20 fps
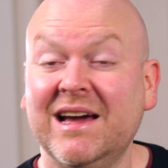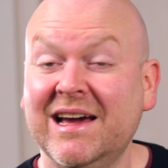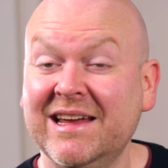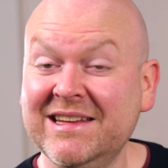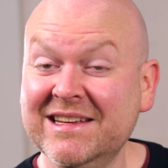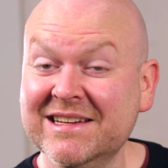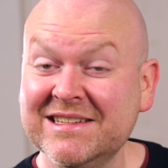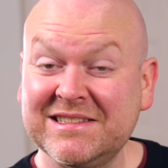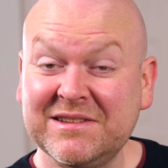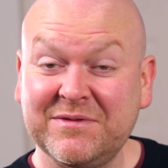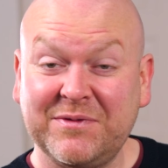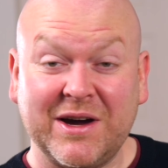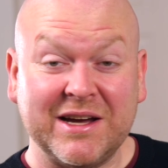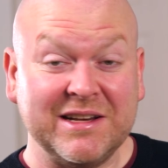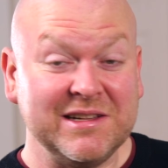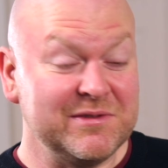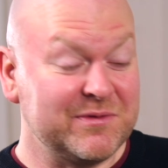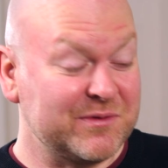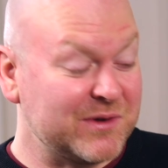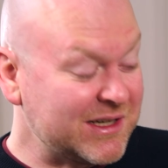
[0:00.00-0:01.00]
And here's the
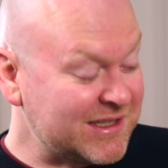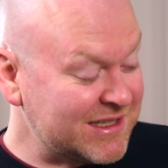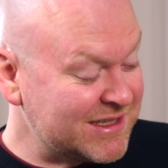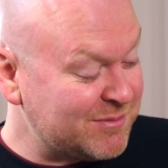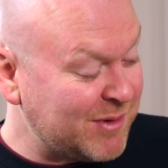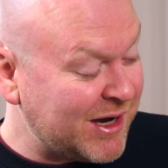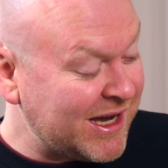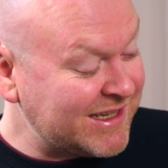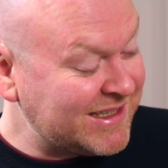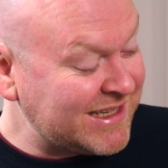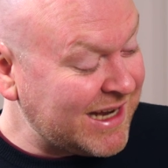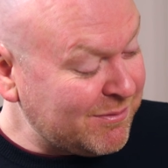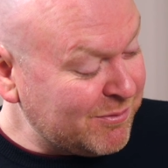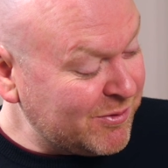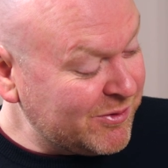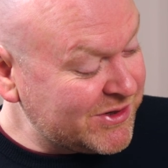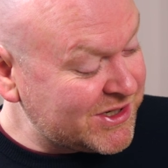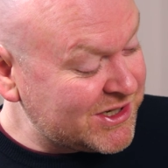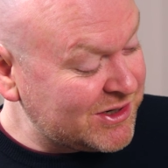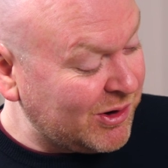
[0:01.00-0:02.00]
final fretless, my
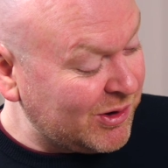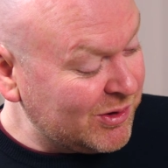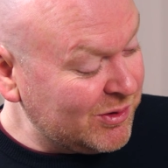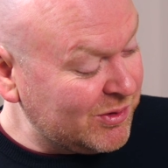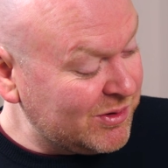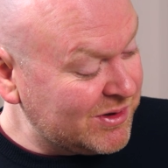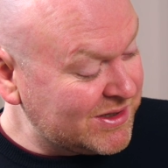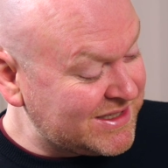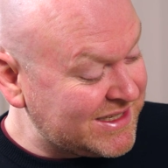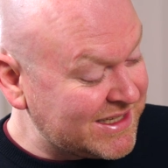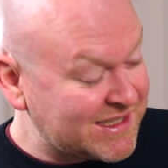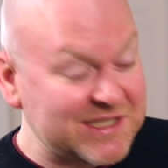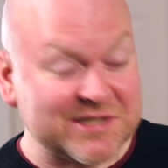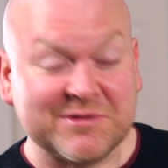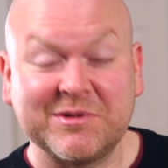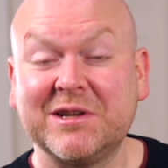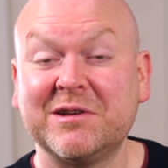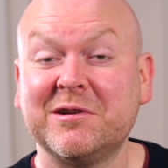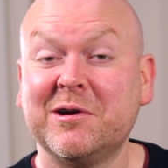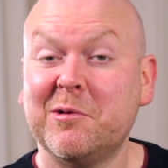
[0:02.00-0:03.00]
Adamovic Hollow
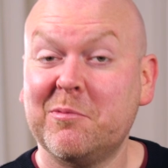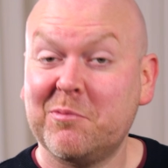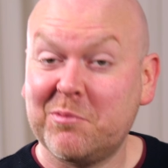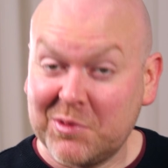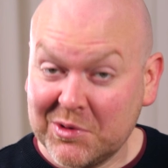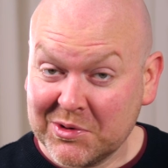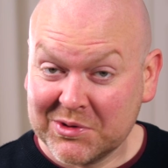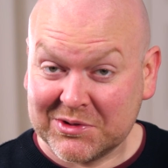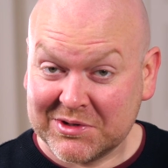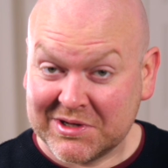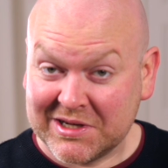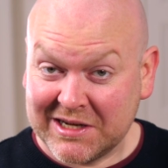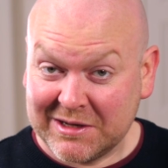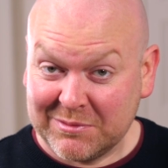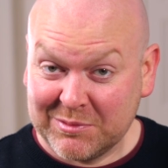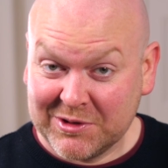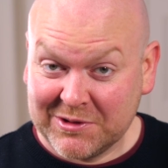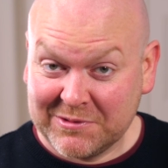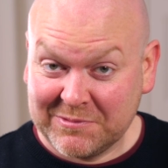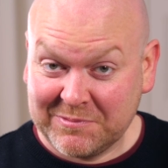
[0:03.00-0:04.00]
6-string prototype.